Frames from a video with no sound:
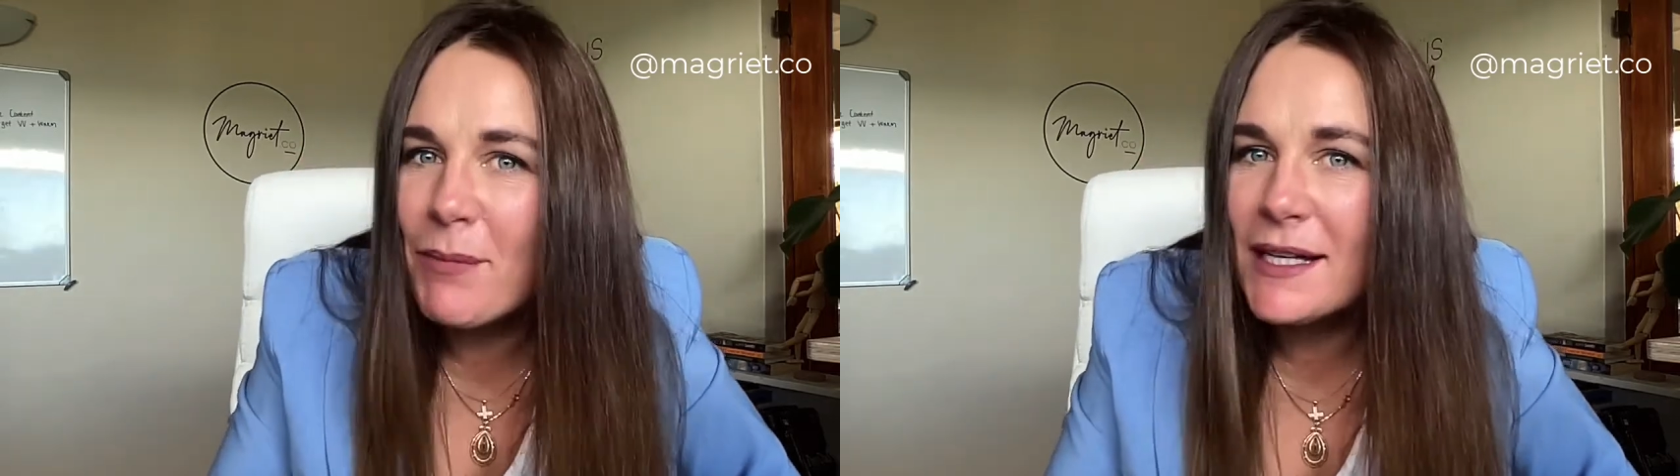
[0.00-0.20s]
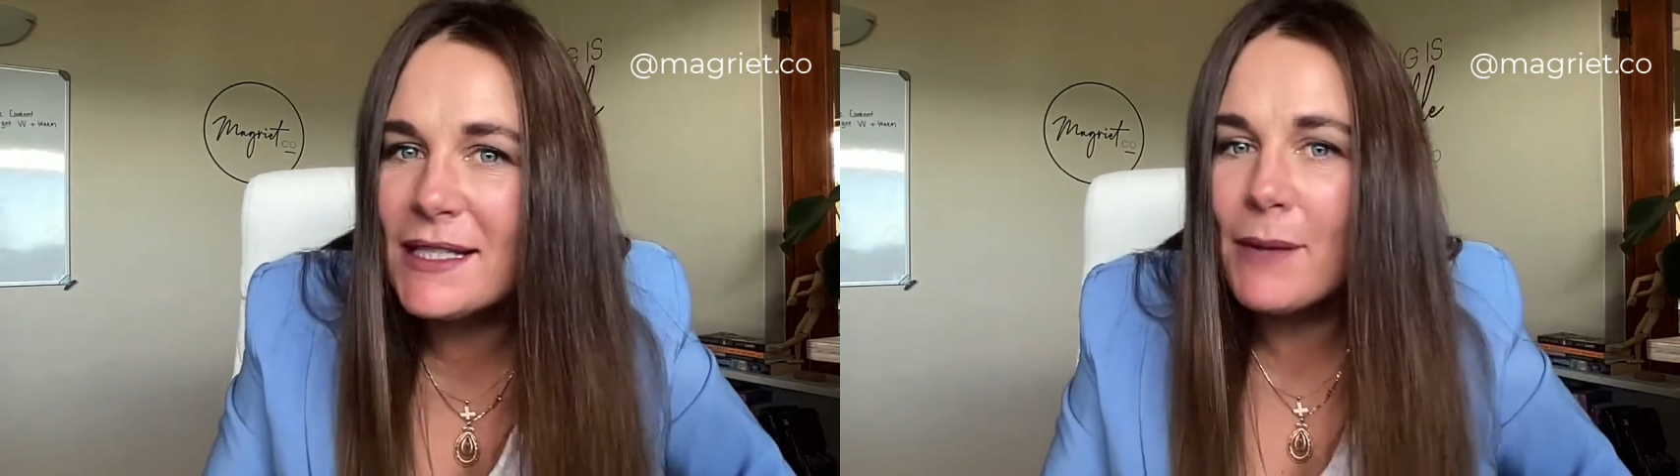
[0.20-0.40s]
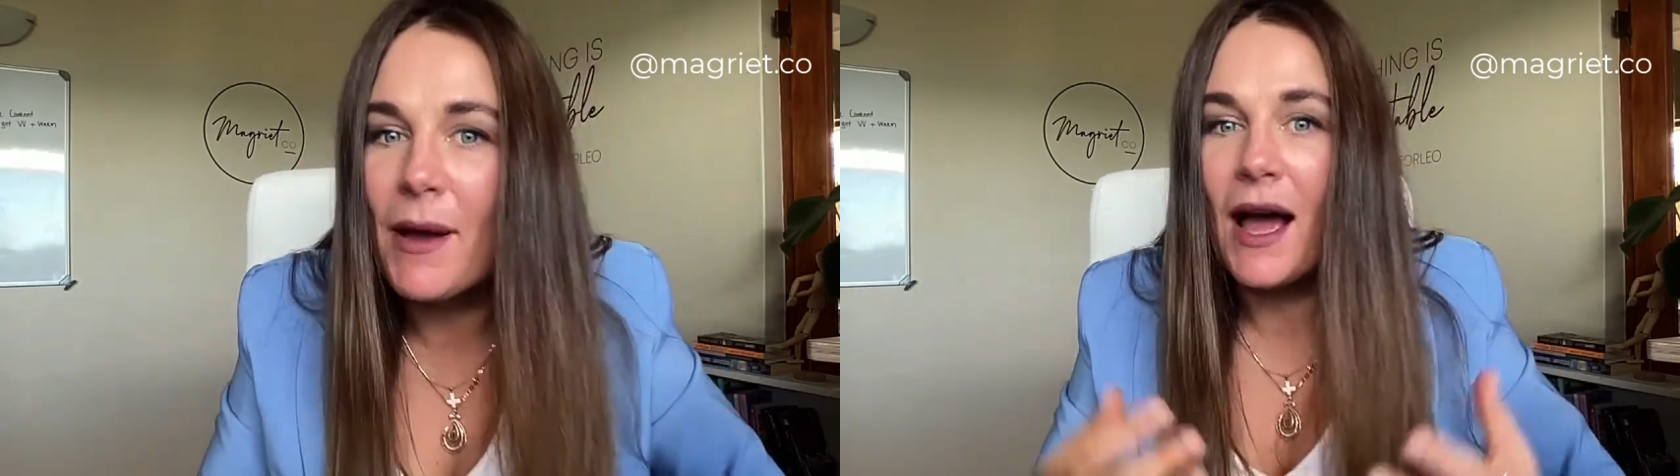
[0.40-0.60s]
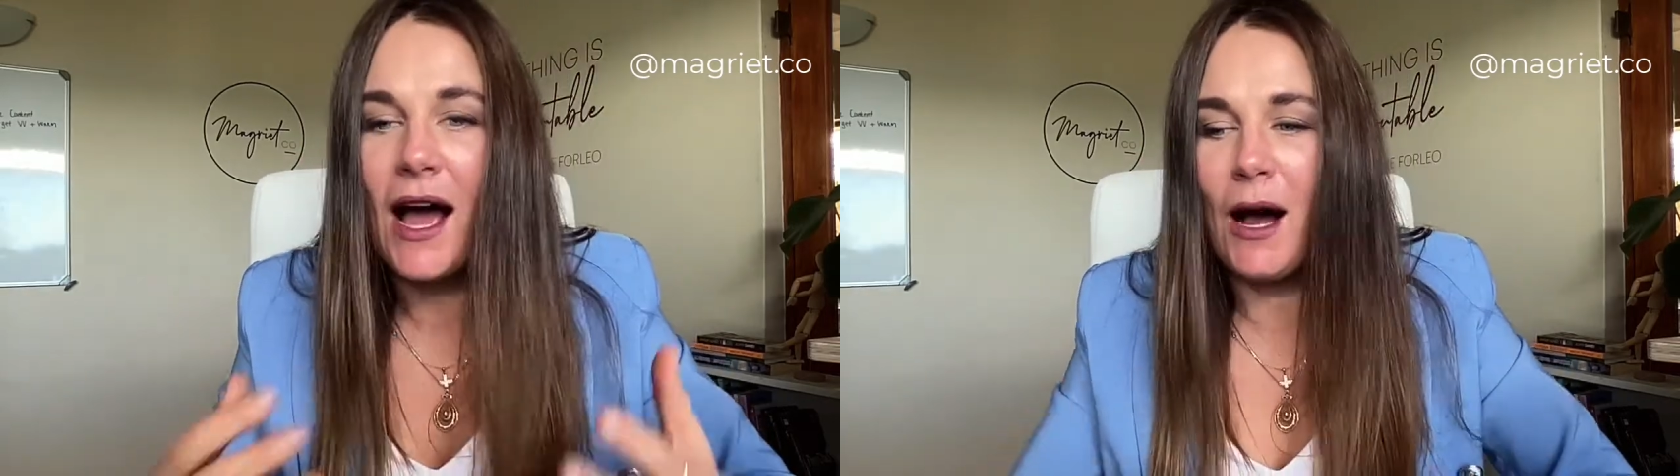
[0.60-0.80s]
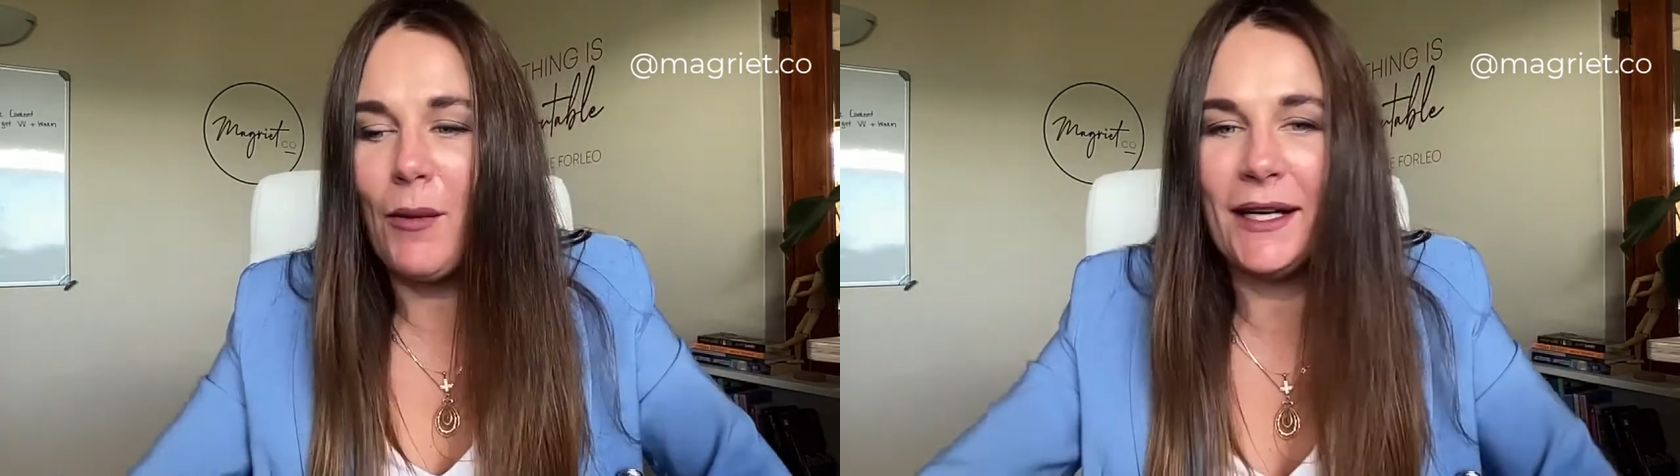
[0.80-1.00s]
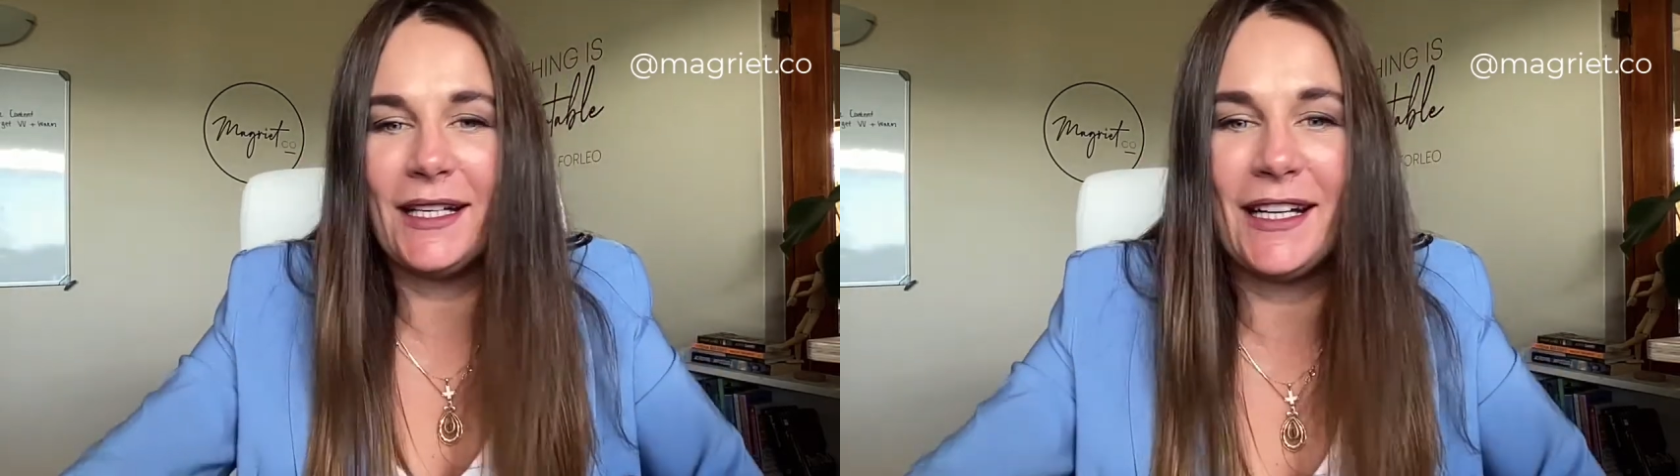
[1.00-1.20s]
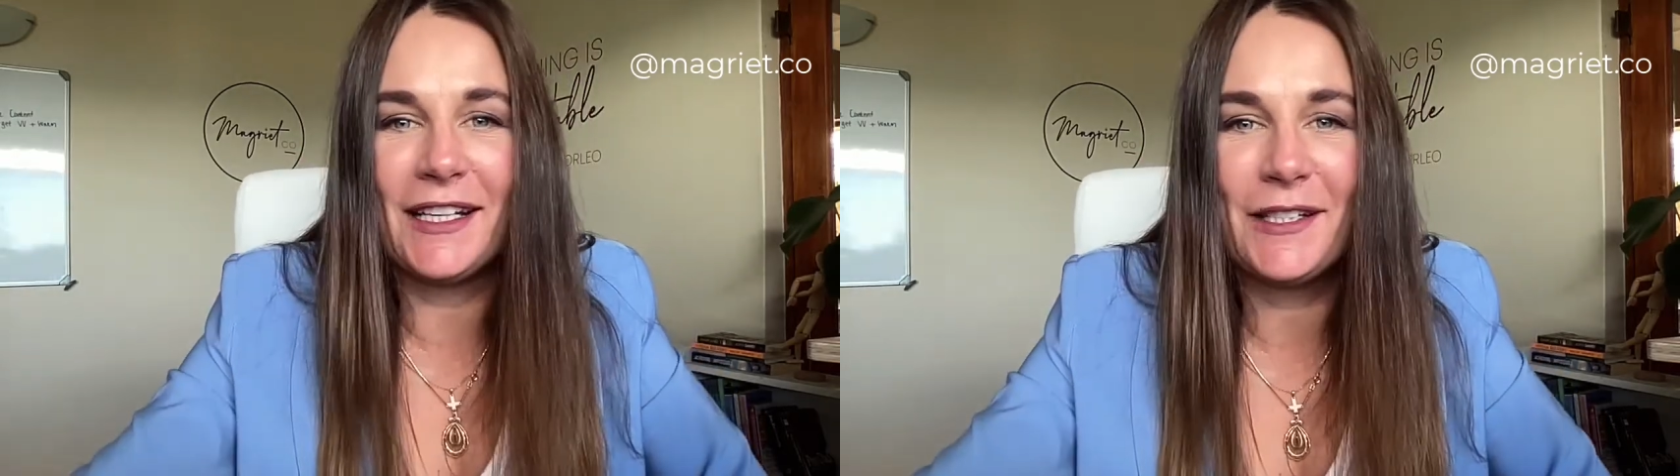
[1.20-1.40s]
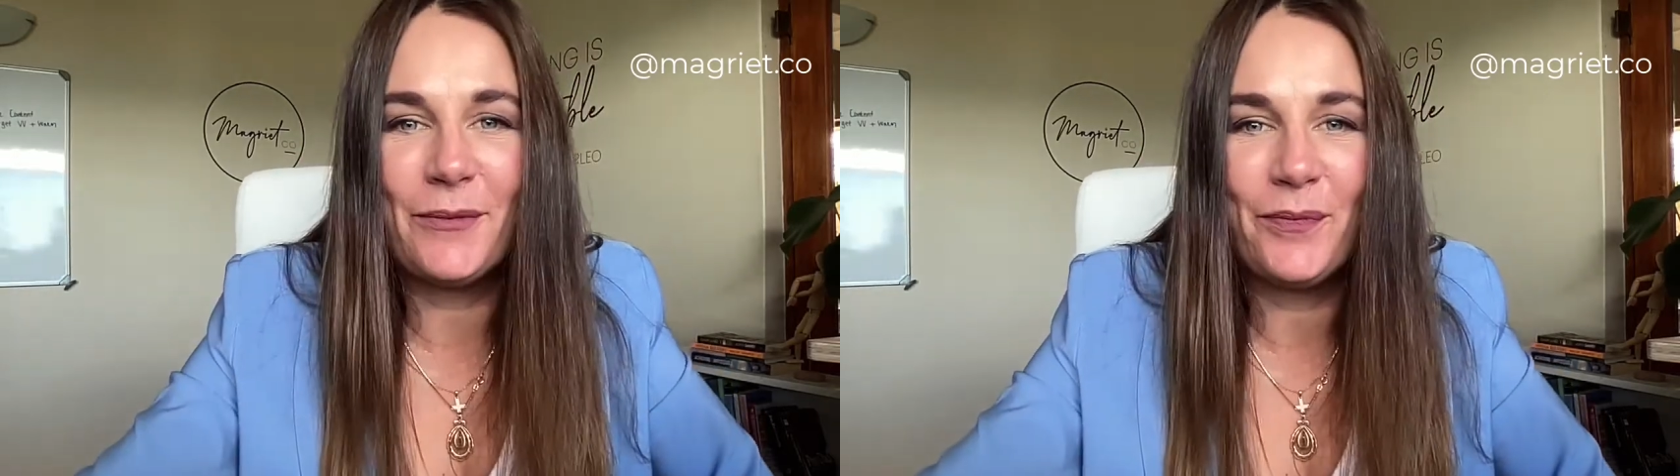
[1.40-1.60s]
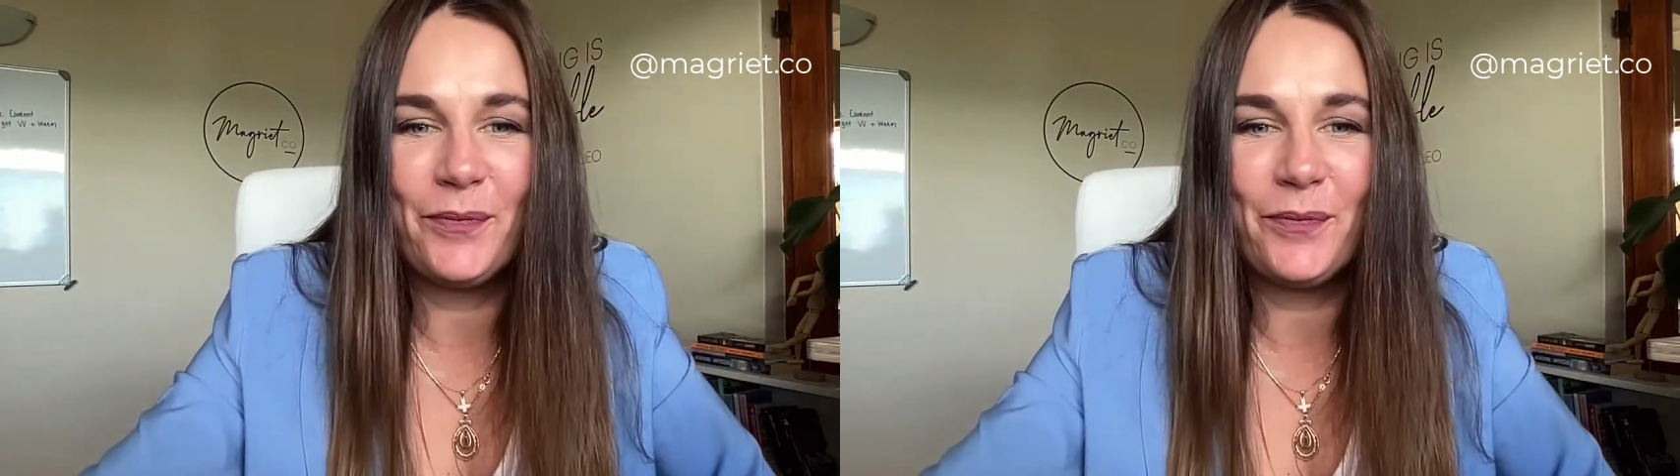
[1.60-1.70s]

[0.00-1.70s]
by step how I did it.